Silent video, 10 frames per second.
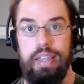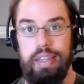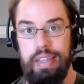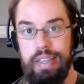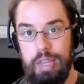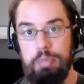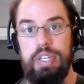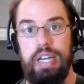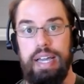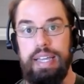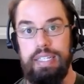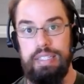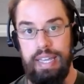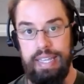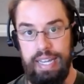an NPI
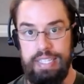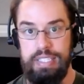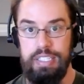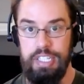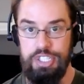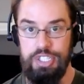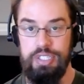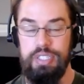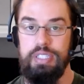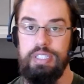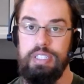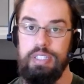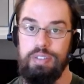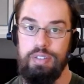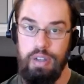like isolation
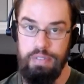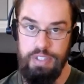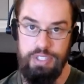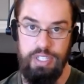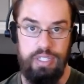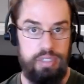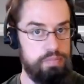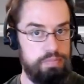of the sick,